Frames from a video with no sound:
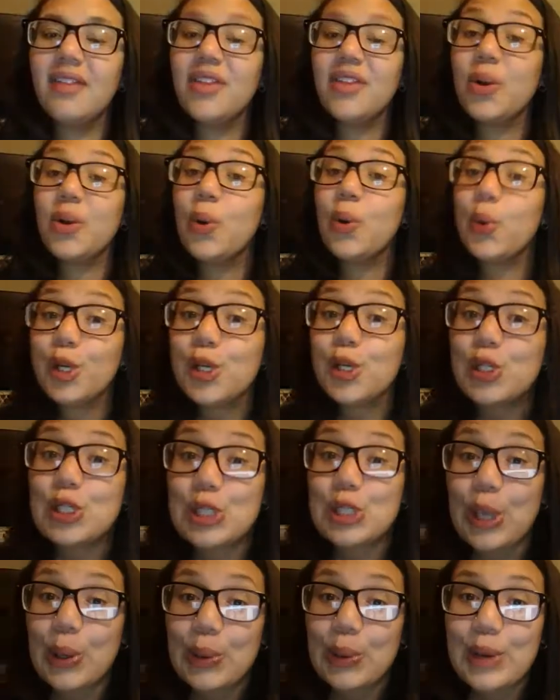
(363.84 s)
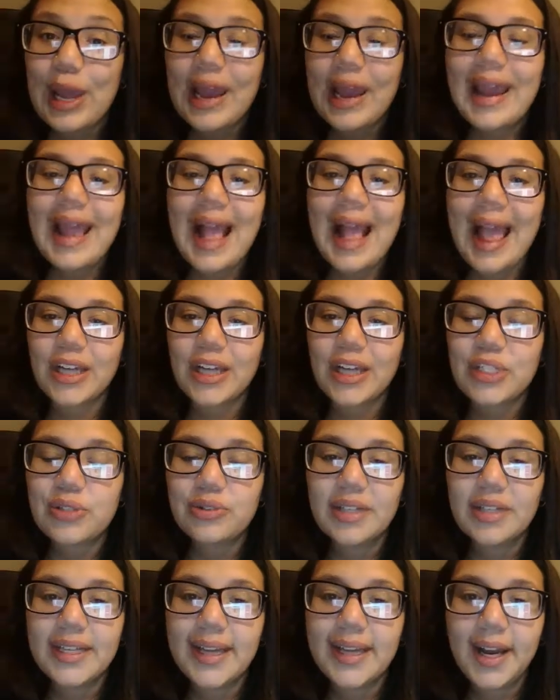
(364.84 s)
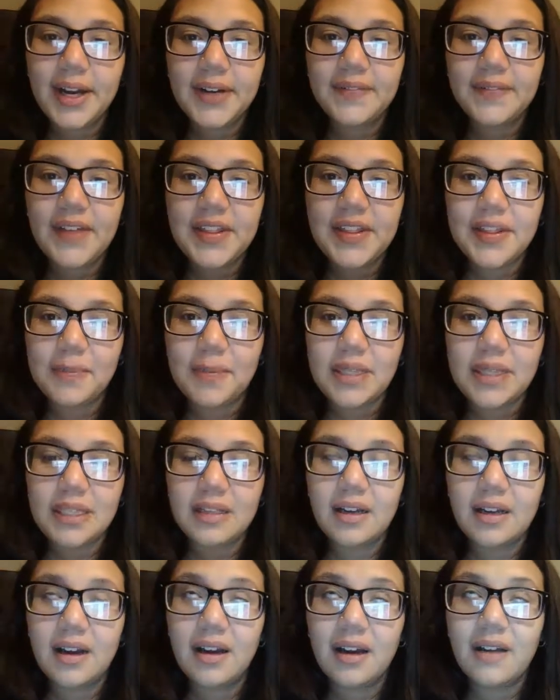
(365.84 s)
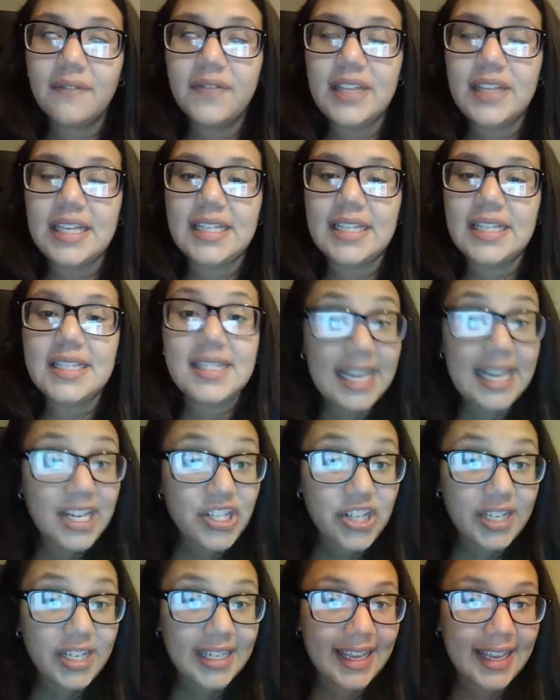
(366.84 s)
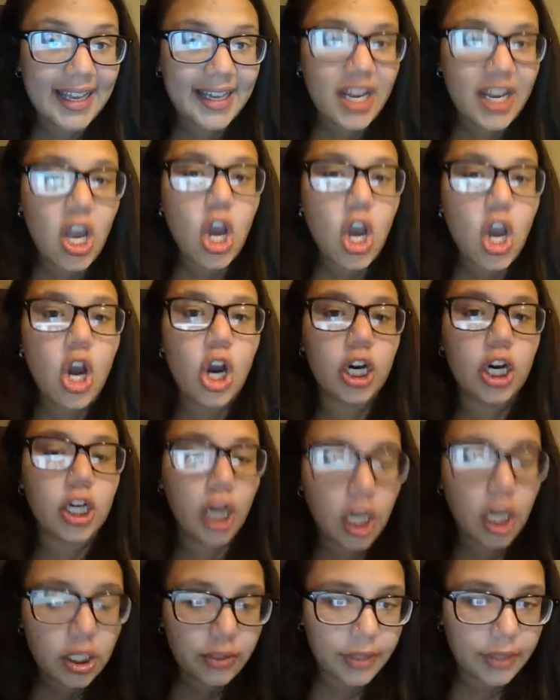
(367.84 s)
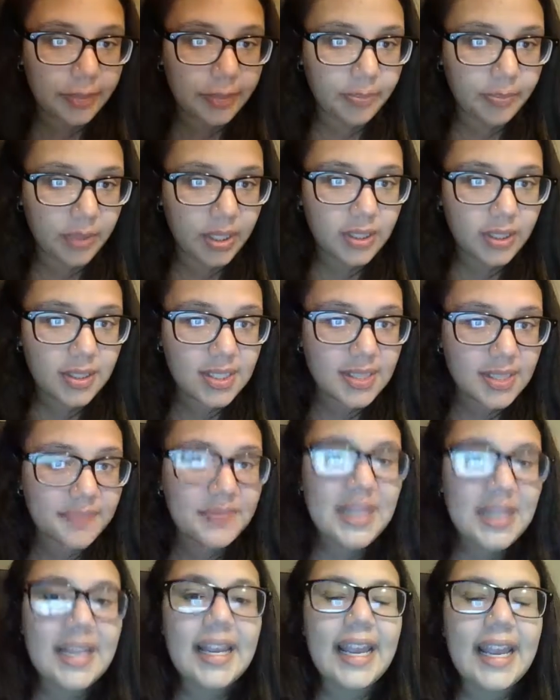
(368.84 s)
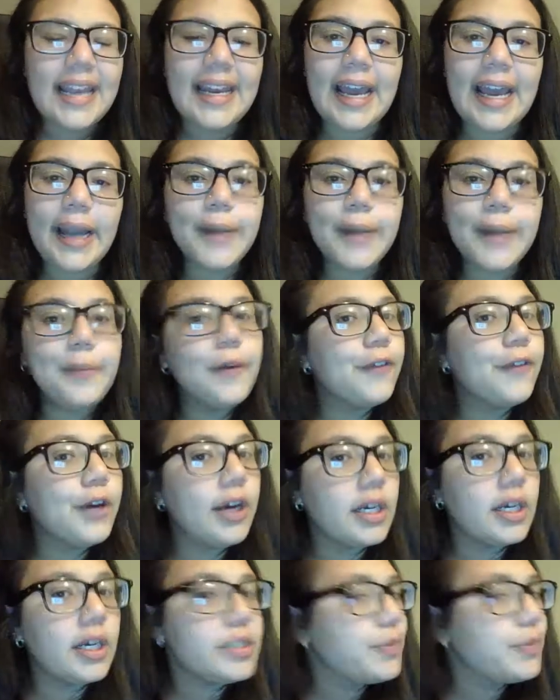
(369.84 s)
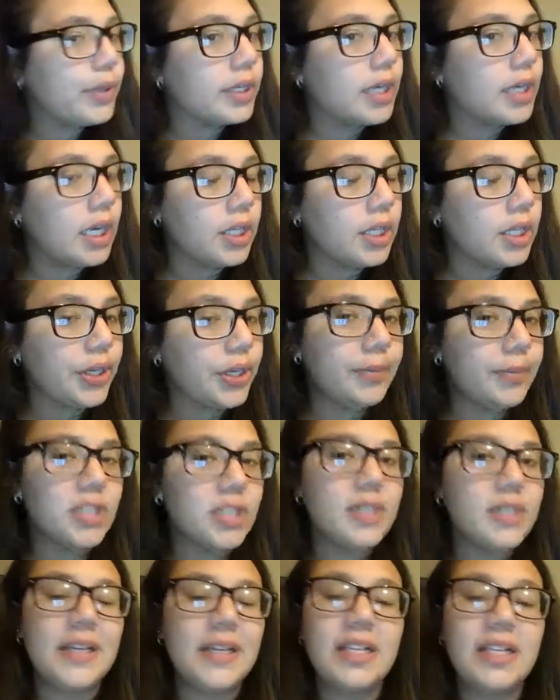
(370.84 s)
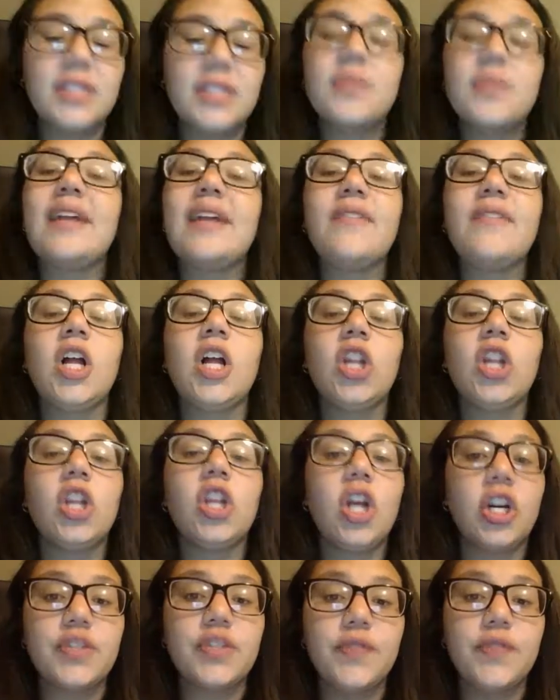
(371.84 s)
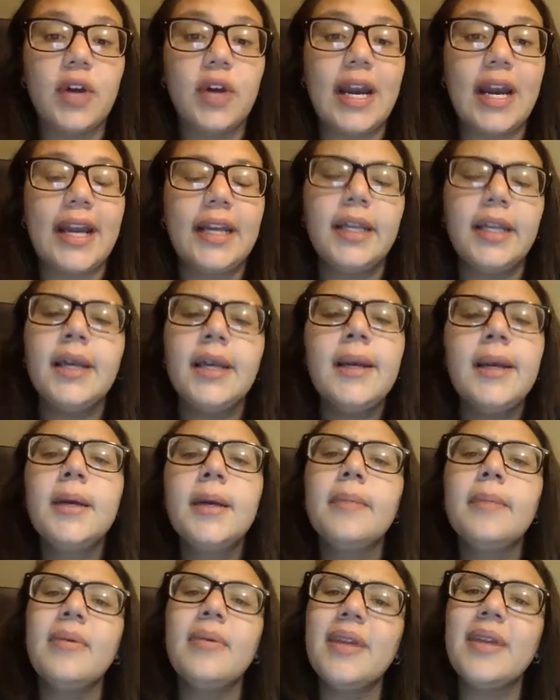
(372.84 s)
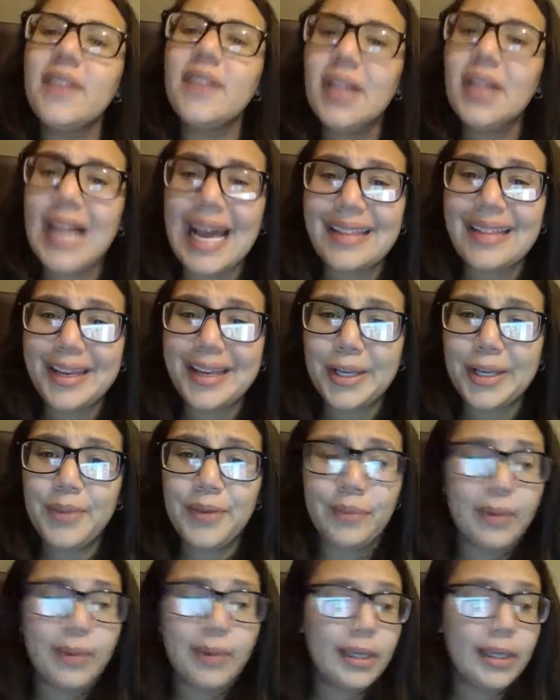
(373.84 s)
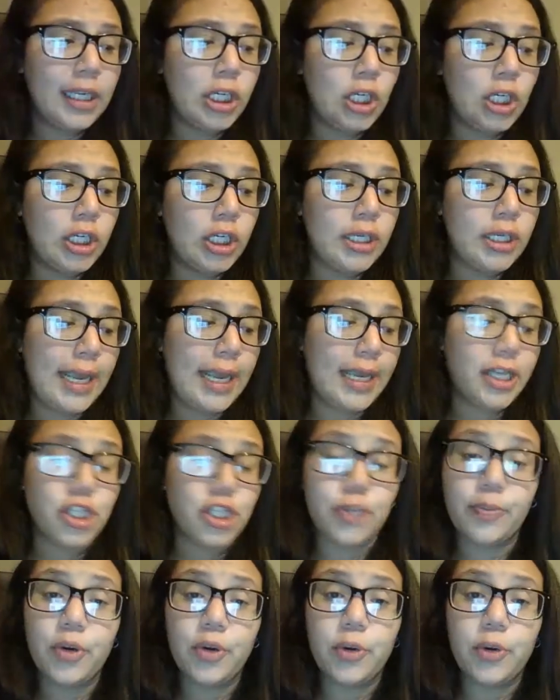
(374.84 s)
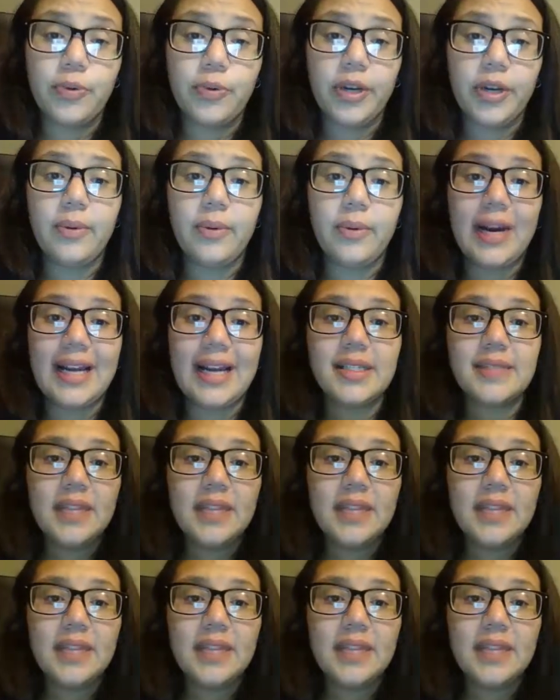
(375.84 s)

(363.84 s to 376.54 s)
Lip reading: cornerstone actually of the station kit are coloring books. And I prefer Usborne coloring books because we have a large variety, but we have a lot that can be really good age appropriate wise.